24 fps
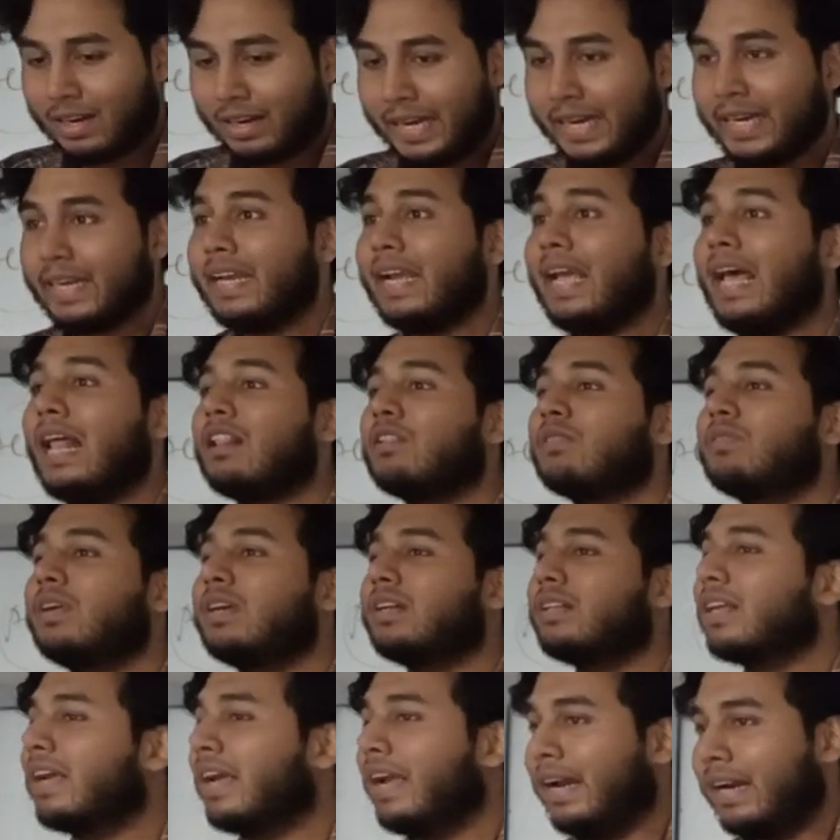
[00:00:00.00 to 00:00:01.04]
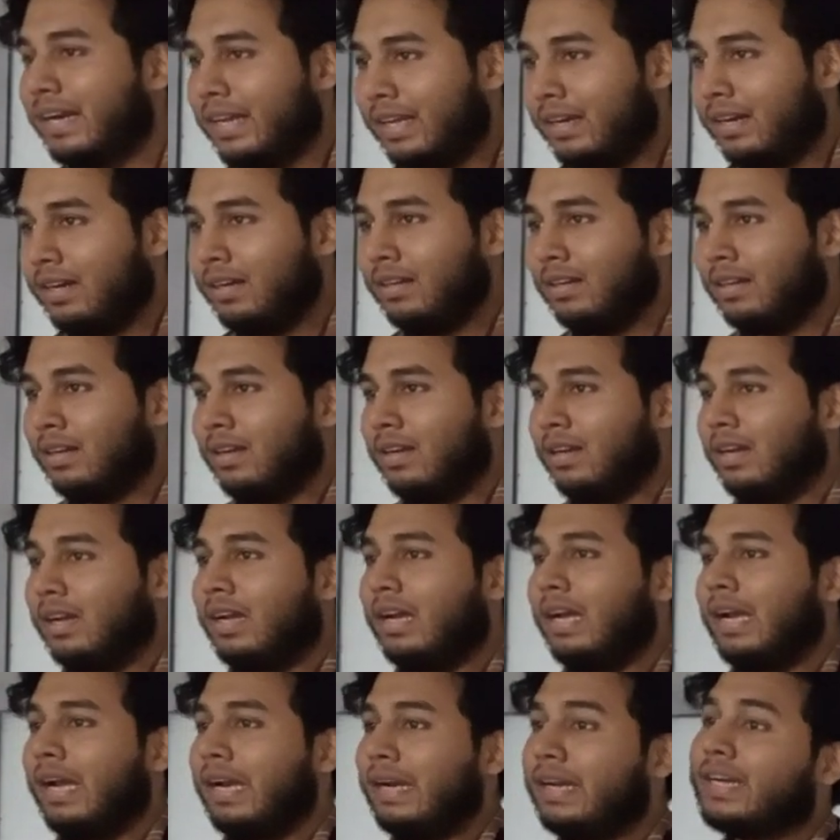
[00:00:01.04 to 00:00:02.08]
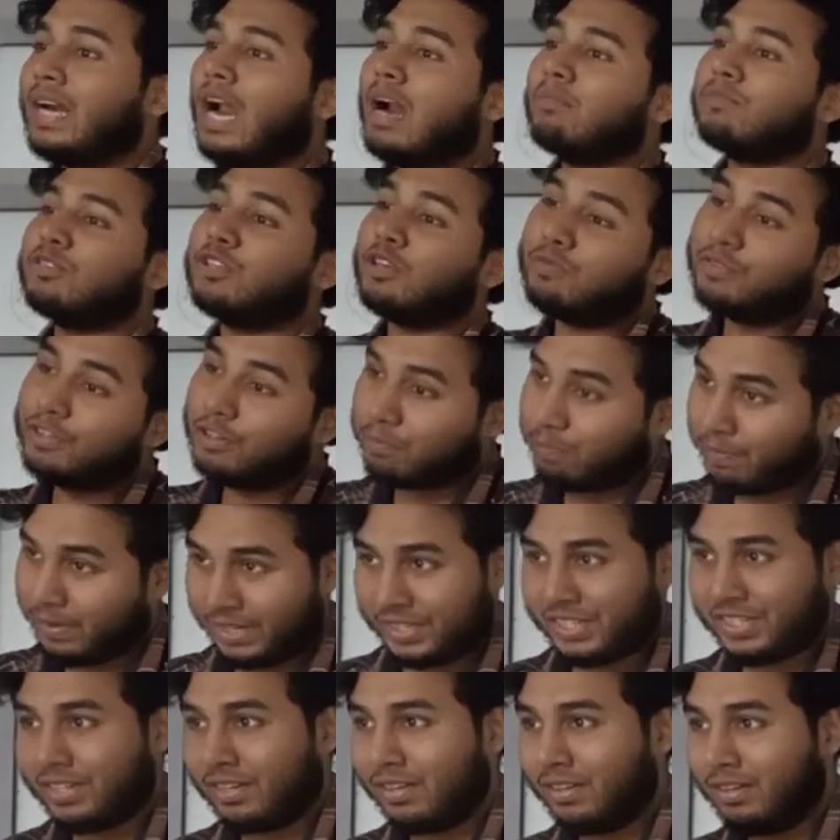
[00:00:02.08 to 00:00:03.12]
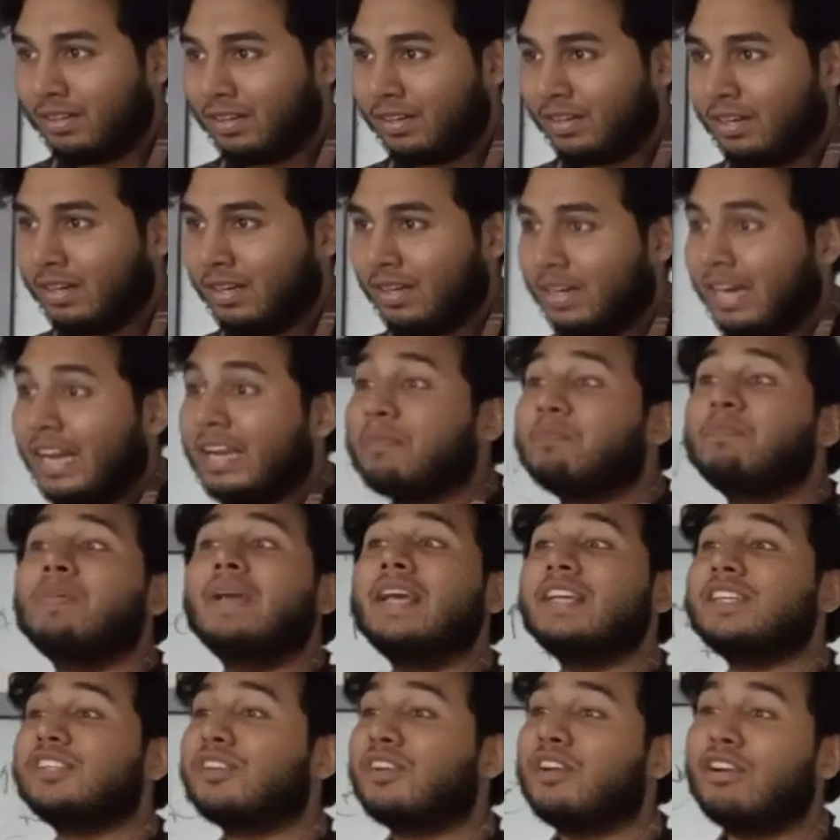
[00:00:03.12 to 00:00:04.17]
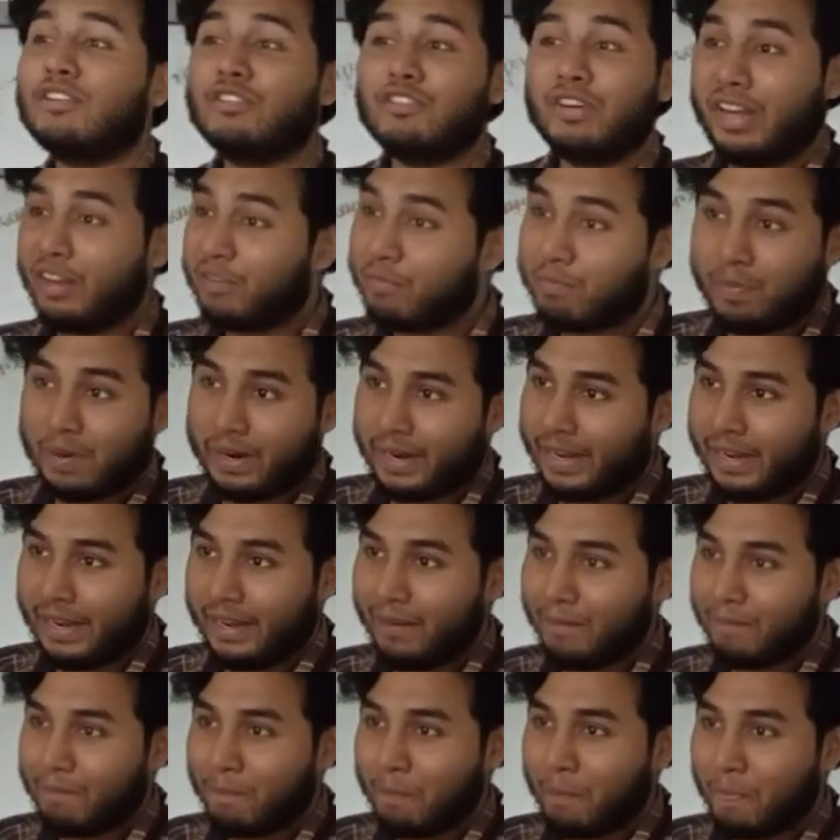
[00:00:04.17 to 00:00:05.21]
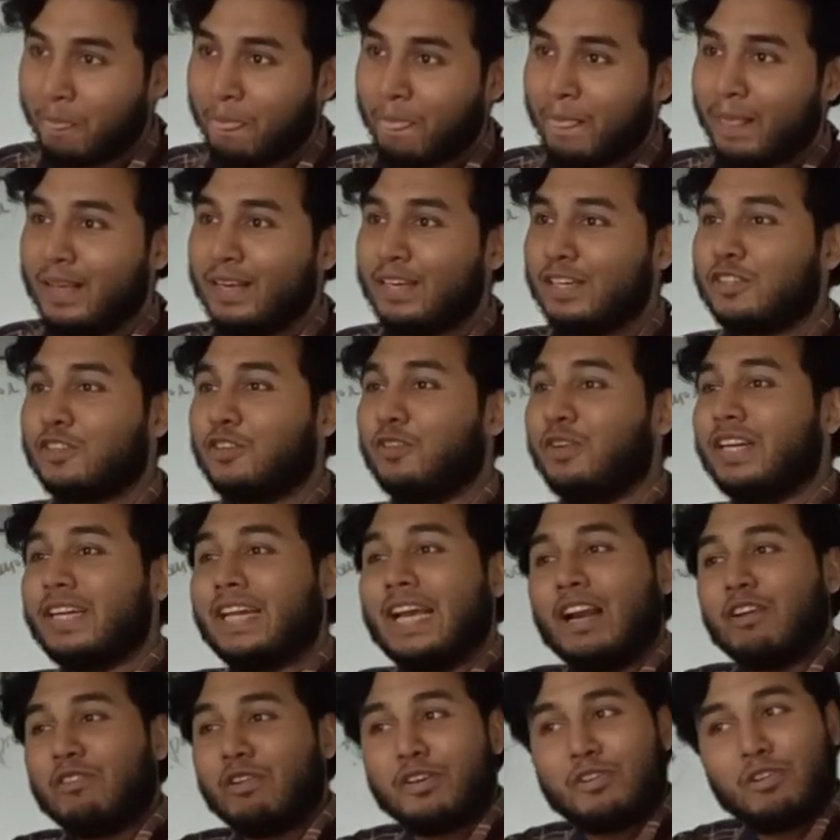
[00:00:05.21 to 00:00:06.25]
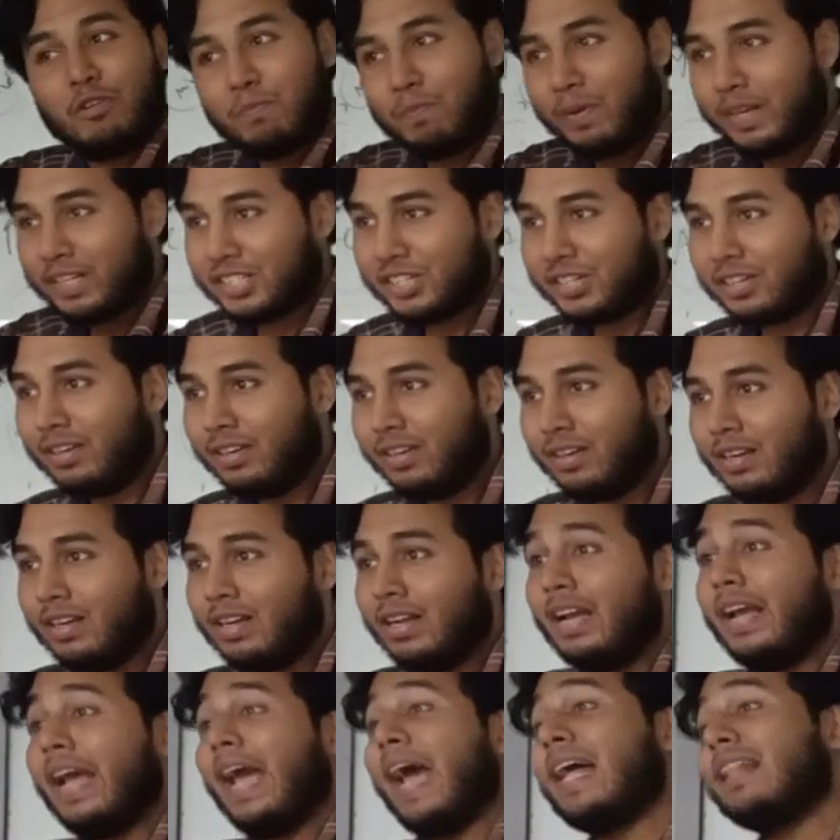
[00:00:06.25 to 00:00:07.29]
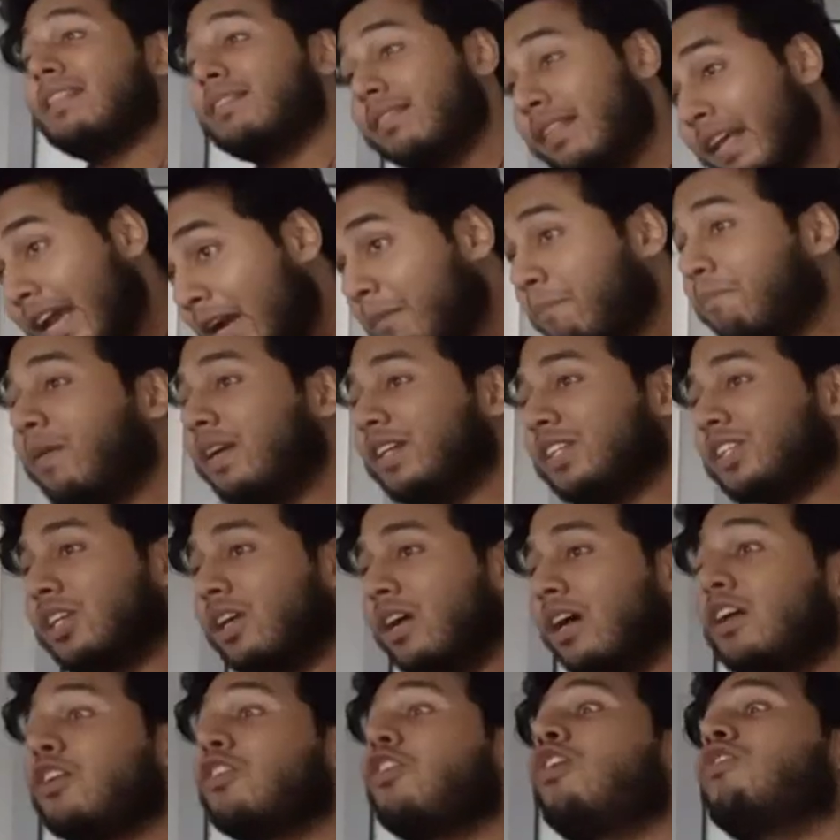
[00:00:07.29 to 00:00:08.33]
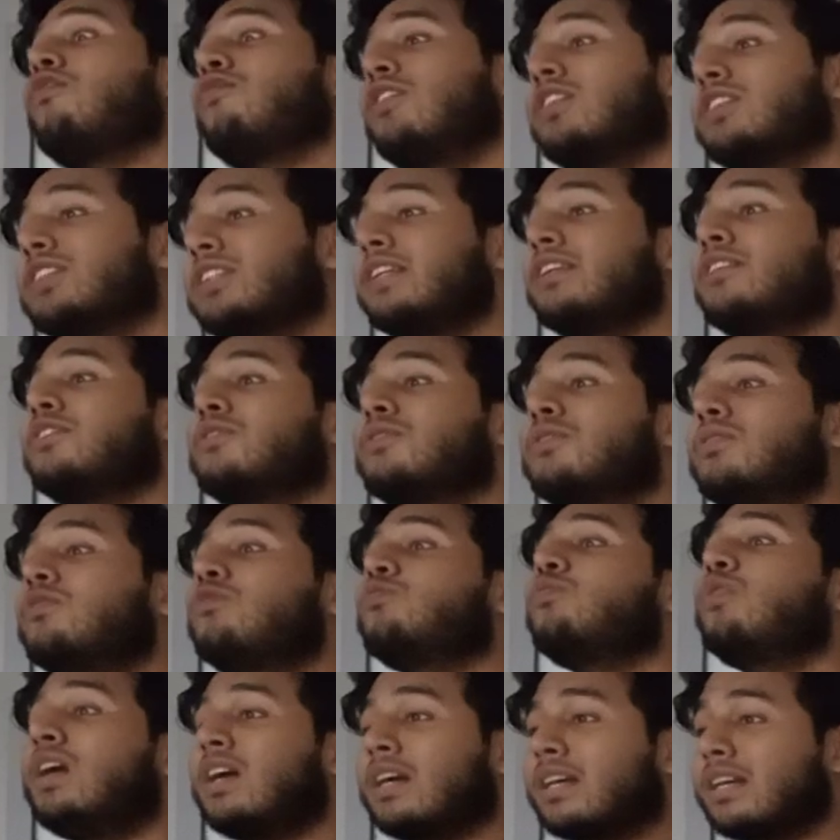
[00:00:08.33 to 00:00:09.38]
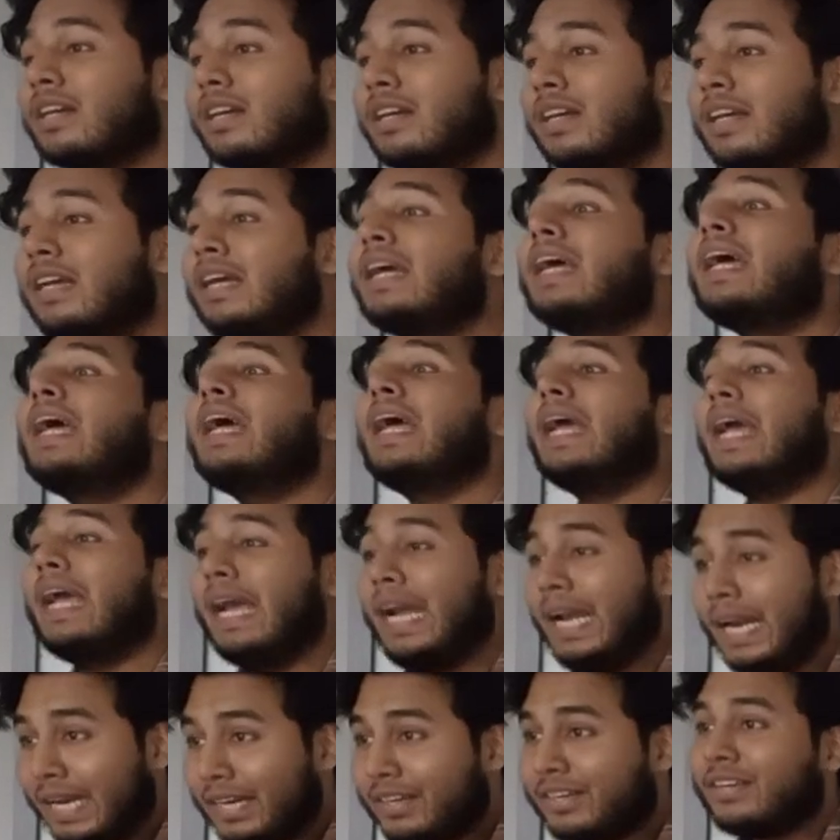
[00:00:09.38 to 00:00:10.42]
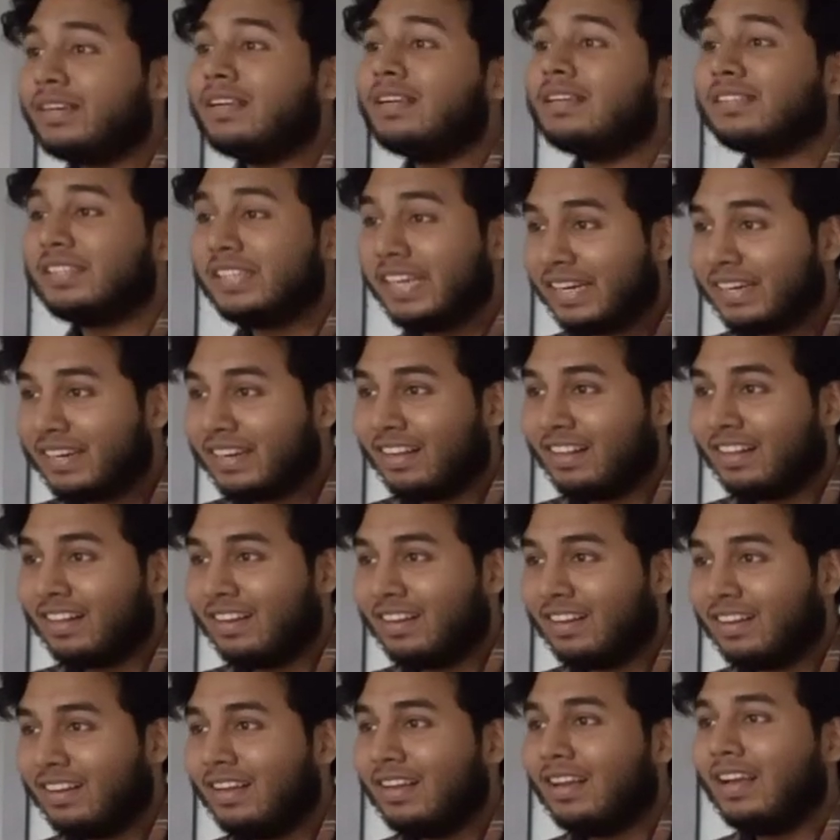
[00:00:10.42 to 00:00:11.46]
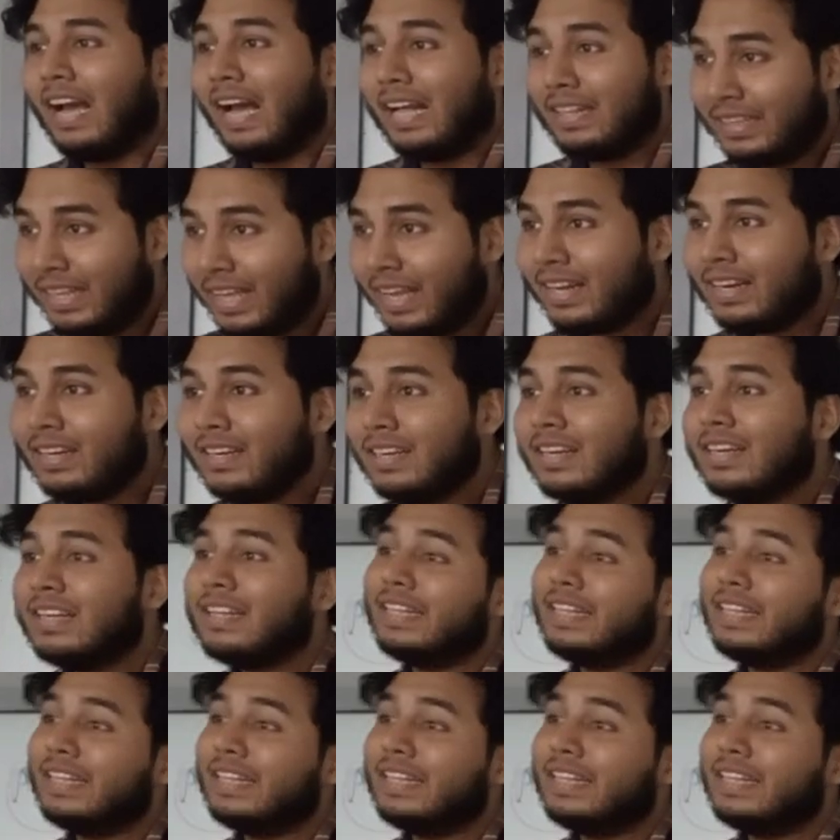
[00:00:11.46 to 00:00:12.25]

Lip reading: it calculates the area in terms of your pressure, like P is equal to F by A. So it calculates the pressure, and that pressure converts into what? Electrical signal. And then